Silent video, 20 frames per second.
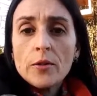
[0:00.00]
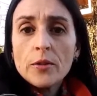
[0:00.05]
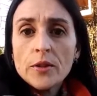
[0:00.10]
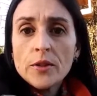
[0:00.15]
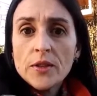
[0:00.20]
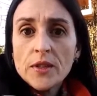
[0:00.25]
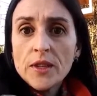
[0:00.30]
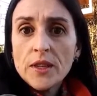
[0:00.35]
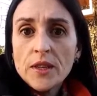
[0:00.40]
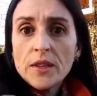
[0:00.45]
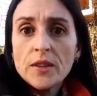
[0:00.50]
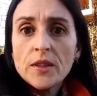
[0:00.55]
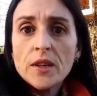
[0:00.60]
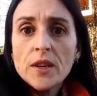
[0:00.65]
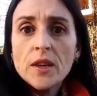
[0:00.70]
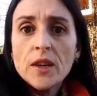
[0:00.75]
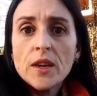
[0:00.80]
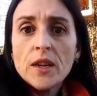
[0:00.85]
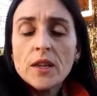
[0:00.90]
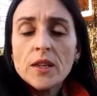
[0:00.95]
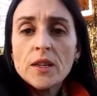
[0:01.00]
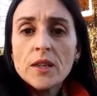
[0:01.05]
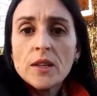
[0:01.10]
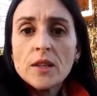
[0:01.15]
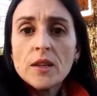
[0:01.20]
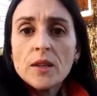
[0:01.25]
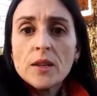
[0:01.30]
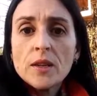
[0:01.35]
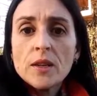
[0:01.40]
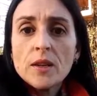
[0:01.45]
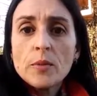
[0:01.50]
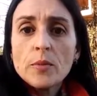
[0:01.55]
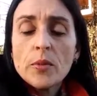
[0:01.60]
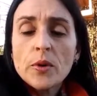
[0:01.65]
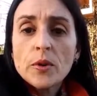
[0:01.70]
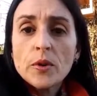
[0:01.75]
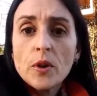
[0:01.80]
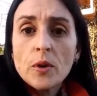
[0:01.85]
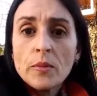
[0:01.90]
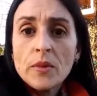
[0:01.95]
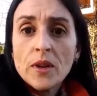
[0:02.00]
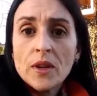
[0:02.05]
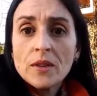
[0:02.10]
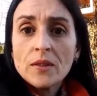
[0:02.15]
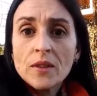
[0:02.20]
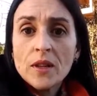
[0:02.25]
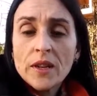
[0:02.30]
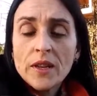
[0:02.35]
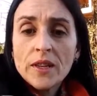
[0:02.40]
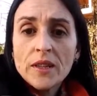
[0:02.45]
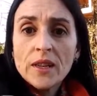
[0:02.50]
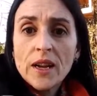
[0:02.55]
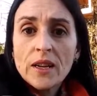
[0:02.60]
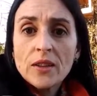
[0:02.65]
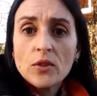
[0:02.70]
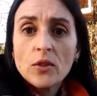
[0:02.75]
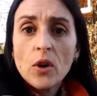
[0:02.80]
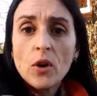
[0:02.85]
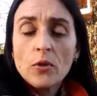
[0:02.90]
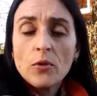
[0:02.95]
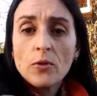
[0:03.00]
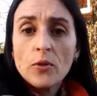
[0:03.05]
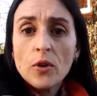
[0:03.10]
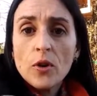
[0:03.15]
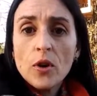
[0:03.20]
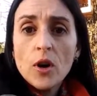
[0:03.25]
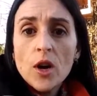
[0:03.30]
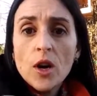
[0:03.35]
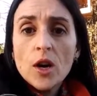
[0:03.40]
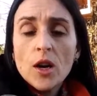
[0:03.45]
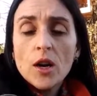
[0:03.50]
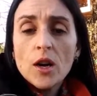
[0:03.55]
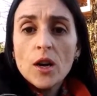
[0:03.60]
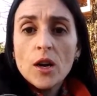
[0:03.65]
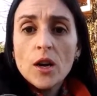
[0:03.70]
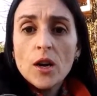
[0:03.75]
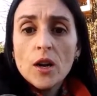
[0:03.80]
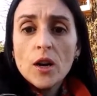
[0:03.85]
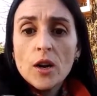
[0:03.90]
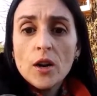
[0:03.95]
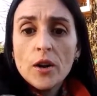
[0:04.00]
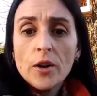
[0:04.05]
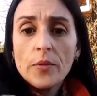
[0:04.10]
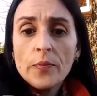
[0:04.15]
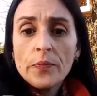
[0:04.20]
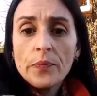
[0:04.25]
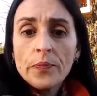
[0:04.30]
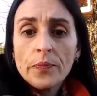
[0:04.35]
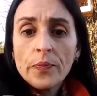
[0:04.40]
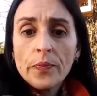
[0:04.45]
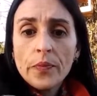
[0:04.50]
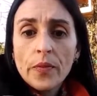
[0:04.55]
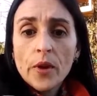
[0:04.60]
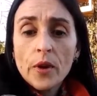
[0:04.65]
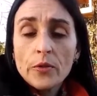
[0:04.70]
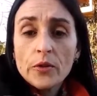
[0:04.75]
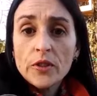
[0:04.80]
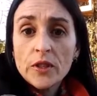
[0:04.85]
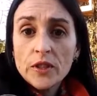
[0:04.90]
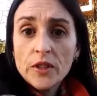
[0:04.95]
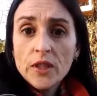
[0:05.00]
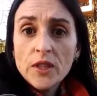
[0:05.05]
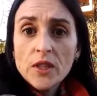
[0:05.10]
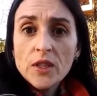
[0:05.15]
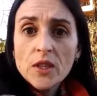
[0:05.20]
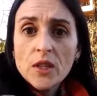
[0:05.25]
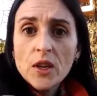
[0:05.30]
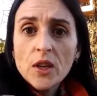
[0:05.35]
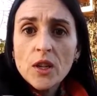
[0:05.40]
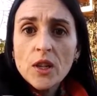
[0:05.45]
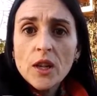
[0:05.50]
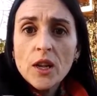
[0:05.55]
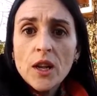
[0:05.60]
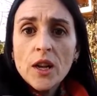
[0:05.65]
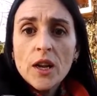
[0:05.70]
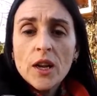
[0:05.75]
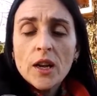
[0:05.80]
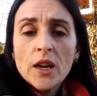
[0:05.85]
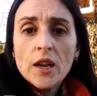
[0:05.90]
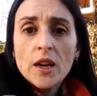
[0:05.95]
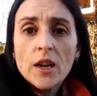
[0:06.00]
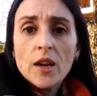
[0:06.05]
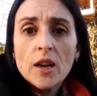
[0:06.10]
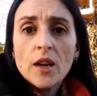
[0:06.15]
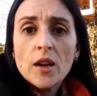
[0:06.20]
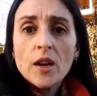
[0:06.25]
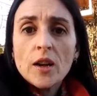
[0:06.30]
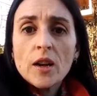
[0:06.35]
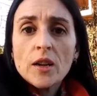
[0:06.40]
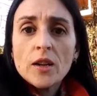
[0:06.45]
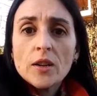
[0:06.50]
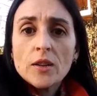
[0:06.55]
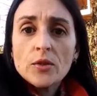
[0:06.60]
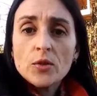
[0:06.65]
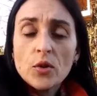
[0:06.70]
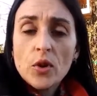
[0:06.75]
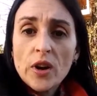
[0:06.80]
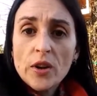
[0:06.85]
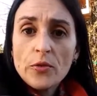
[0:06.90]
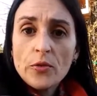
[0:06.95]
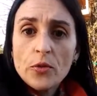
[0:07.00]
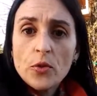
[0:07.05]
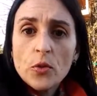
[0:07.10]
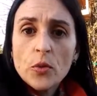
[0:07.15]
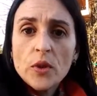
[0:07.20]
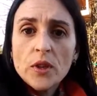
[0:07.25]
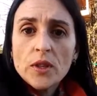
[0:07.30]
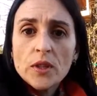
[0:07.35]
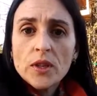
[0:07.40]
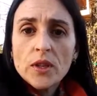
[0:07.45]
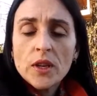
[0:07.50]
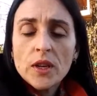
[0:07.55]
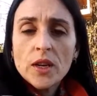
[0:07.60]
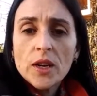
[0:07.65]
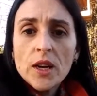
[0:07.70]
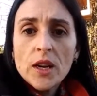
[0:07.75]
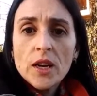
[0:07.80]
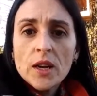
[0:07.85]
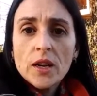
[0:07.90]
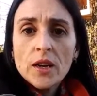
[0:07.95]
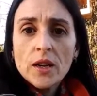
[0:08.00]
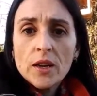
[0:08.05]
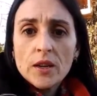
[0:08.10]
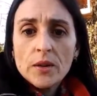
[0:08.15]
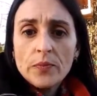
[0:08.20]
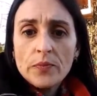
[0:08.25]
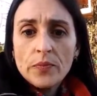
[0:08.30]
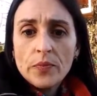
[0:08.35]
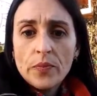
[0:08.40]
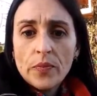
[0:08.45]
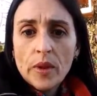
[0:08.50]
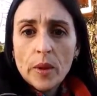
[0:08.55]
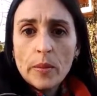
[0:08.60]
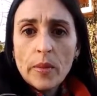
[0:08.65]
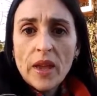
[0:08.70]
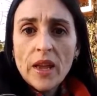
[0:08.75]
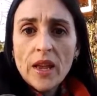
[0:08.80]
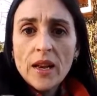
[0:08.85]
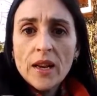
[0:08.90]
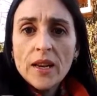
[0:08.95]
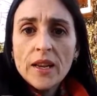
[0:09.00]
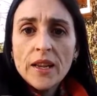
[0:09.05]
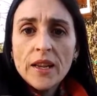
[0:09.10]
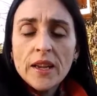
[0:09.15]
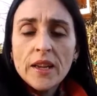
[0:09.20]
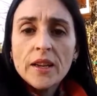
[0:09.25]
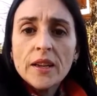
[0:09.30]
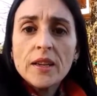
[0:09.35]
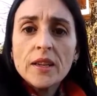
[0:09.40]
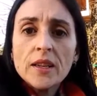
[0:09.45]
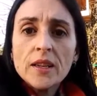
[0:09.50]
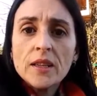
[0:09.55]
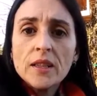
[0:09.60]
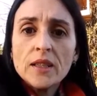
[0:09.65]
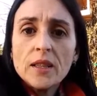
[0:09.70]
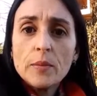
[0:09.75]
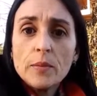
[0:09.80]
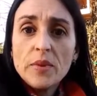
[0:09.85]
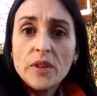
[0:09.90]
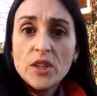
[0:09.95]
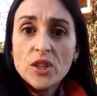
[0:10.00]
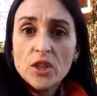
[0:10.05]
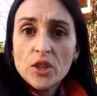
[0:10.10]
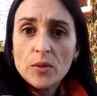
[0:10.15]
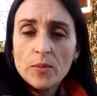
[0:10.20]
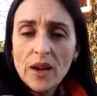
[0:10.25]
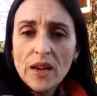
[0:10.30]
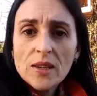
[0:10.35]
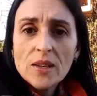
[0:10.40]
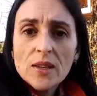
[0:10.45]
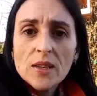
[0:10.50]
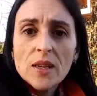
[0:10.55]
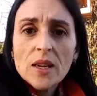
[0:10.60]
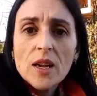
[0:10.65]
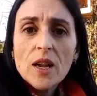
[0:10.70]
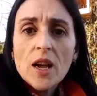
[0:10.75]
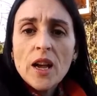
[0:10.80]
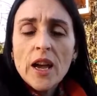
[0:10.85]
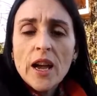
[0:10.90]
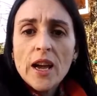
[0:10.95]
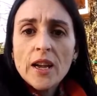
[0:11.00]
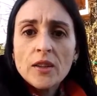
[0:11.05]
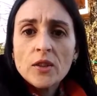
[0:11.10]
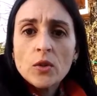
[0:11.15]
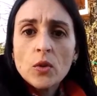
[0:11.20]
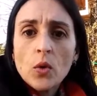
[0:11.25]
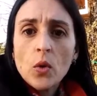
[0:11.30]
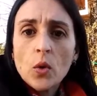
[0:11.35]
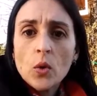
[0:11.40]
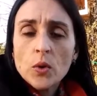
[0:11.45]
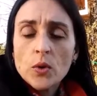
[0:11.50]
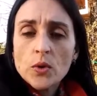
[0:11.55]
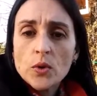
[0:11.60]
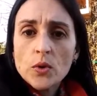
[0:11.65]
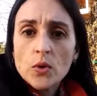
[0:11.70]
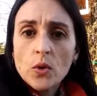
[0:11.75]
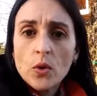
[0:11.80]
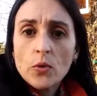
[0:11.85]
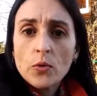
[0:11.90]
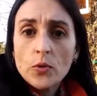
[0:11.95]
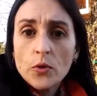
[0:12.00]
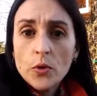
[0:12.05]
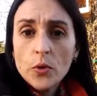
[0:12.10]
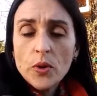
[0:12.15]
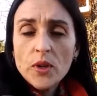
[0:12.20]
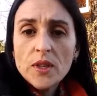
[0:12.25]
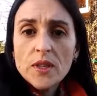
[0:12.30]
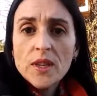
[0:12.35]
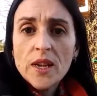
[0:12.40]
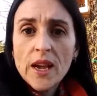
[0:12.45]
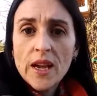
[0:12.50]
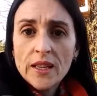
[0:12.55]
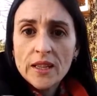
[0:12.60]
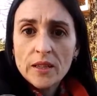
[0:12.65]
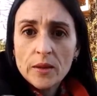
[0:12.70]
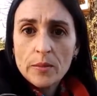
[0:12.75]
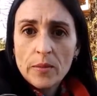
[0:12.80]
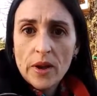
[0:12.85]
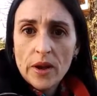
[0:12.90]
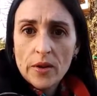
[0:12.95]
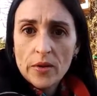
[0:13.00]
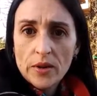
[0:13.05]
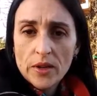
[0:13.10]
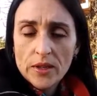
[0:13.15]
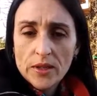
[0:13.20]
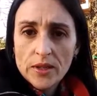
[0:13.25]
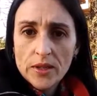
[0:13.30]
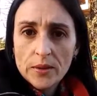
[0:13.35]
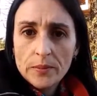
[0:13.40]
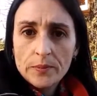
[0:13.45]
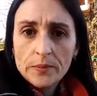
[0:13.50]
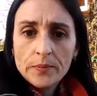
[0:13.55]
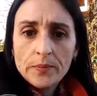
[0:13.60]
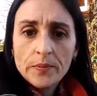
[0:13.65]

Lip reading: seed, predominantly that of the thistle, dry fruit, mainly the beech mast, and also fruits and berries.